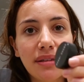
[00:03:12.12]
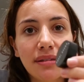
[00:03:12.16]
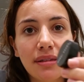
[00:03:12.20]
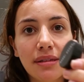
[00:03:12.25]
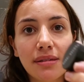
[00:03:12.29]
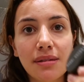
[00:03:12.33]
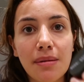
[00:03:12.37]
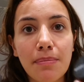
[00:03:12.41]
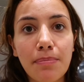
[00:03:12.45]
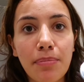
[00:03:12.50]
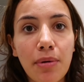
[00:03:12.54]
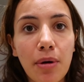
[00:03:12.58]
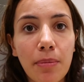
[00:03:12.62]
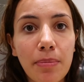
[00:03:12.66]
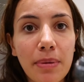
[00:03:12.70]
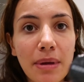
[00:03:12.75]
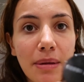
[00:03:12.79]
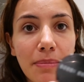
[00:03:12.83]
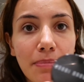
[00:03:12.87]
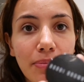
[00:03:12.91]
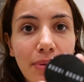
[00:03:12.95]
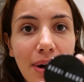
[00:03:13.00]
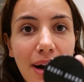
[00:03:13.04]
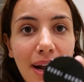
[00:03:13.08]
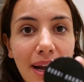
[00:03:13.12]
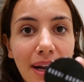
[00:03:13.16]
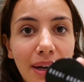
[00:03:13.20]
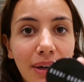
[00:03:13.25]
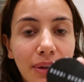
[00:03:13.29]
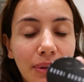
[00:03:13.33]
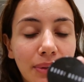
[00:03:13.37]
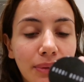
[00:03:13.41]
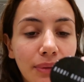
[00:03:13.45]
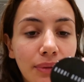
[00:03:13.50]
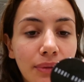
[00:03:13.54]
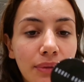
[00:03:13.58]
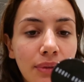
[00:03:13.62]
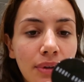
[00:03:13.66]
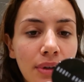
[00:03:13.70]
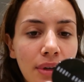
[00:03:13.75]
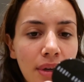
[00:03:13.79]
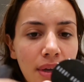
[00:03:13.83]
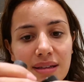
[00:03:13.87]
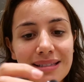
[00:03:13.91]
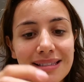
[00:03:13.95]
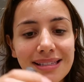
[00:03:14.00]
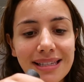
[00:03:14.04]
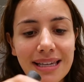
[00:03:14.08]
This is a Bobbi Brown
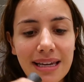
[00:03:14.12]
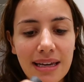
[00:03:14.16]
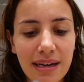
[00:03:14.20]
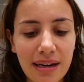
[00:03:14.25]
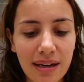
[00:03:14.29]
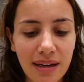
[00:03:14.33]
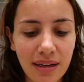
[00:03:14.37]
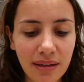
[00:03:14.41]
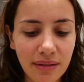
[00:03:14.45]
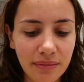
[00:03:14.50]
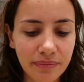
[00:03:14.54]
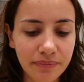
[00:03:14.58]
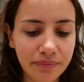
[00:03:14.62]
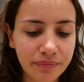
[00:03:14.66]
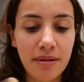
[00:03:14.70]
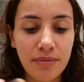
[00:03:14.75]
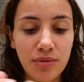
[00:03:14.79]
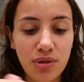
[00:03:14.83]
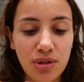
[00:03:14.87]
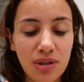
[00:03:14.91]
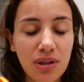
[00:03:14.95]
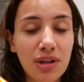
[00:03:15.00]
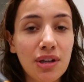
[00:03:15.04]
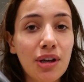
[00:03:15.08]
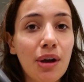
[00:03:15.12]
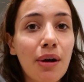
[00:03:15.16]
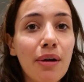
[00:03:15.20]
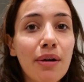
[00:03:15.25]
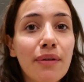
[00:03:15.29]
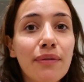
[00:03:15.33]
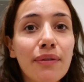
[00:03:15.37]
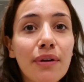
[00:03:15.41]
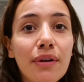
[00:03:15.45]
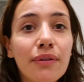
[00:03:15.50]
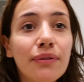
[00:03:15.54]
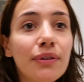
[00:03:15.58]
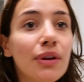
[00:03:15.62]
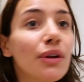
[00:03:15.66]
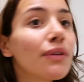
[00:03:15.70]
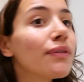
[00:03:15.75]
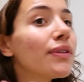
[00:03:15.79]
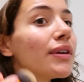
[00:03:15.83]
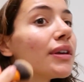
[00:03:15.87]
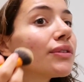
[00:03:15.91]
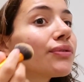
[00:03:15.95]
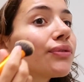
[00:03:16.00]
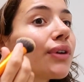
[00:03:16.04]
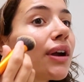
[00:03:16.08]
concealer. I'm just gonna go over a few of
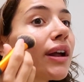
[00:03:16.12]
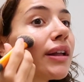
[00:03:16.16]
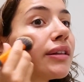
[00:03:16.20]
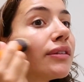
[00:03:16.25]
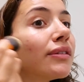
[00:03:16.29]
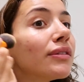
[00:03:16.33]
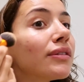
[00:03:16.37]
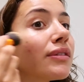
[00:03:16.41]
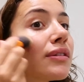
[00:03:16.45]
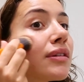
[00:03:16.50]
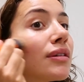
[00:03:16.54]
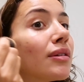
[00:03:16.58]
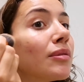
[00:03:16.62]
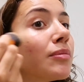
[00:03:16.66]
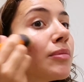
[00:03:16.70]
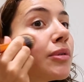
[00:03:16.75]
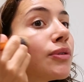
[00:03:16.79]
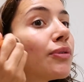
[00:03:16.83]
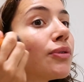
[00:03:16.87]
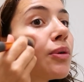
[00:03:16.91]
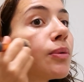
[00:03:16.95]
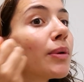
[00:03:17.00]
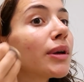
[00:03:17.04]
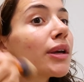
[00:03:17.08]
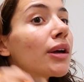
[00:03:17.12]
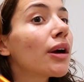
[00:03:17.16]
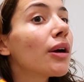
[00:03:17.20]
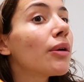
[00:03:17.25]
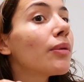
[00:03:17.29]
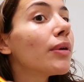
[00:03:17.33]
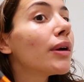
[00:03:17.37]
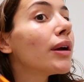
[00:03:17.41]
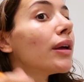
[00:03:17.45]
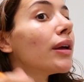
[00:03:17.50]
these friends before we go